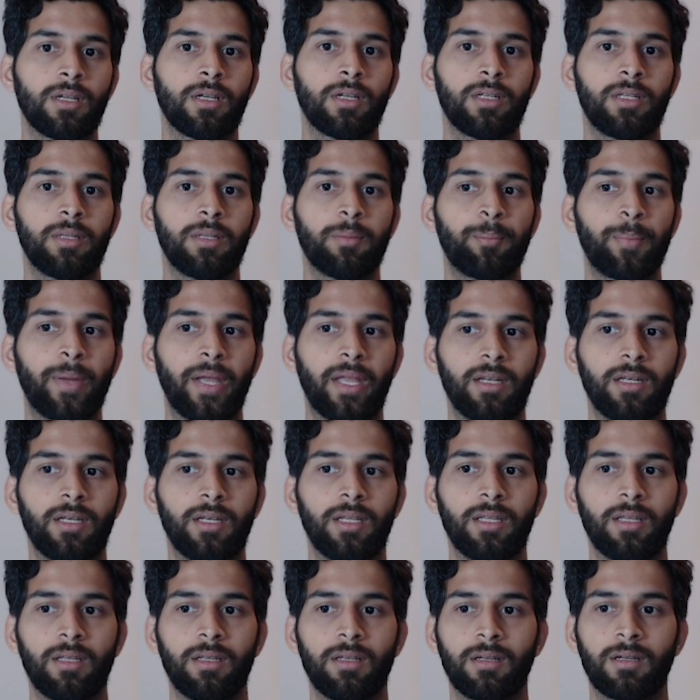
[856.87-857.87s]

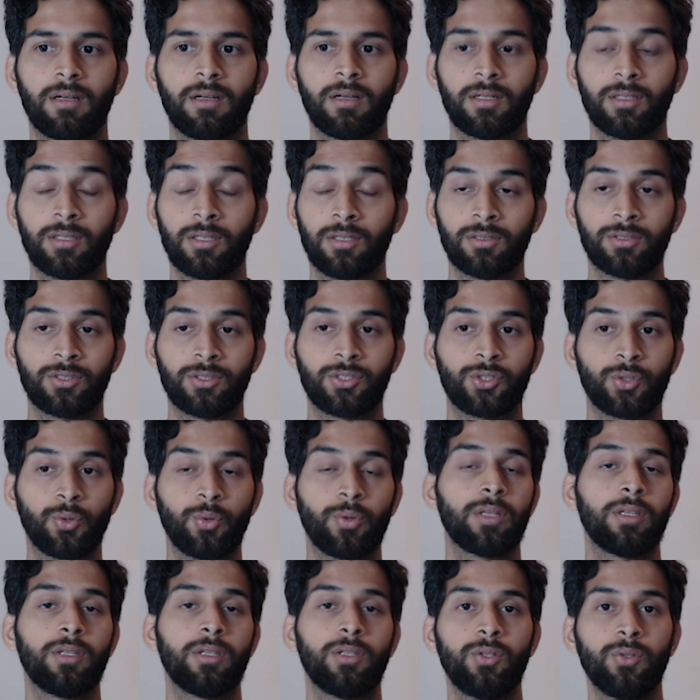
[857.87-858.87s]
depending, uh,
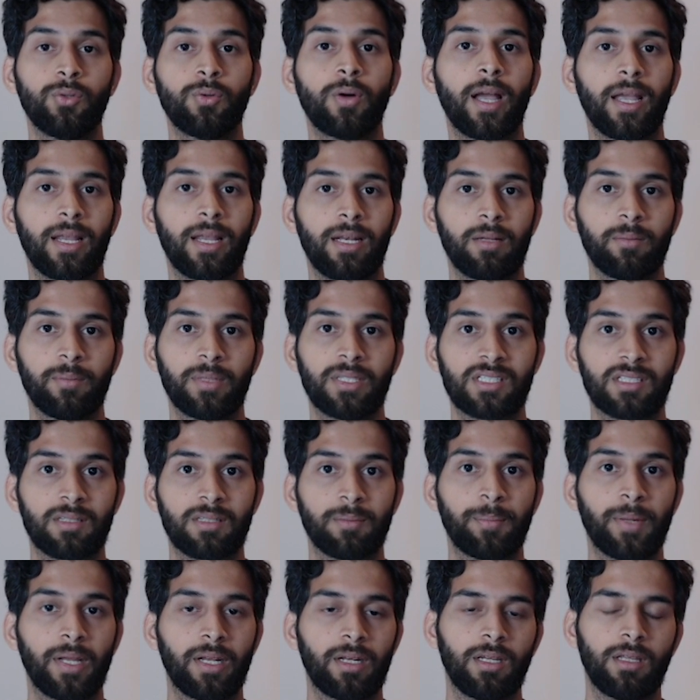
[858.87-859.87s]
showing U I elements
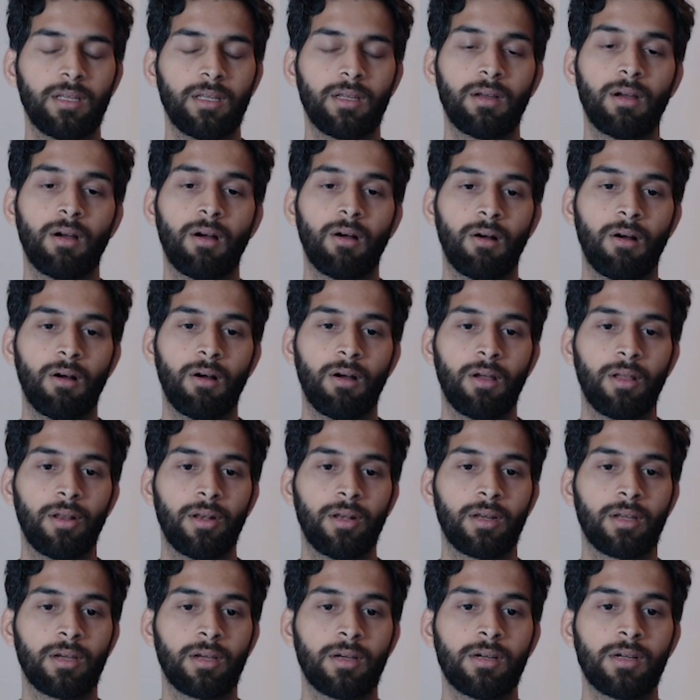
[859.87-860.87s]
depending
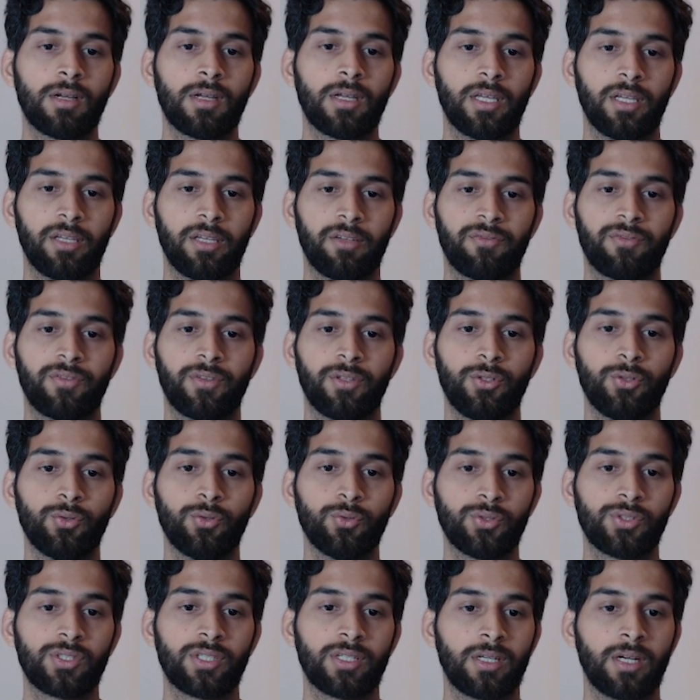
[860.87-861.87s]
on if the
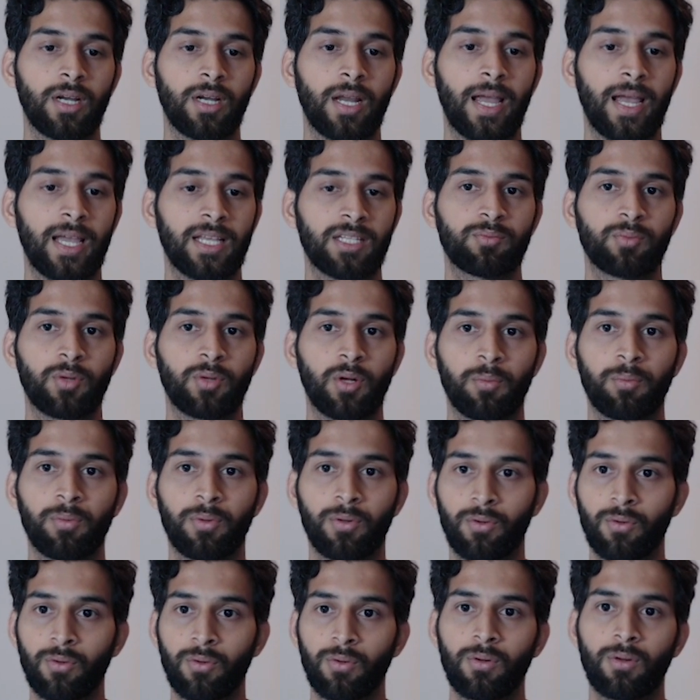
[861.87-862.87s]
user has proper
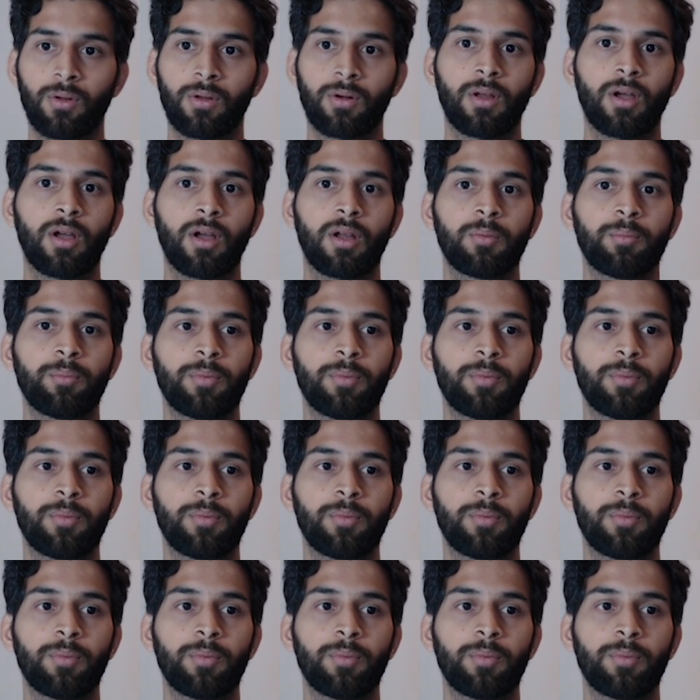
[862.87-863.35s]
role or not,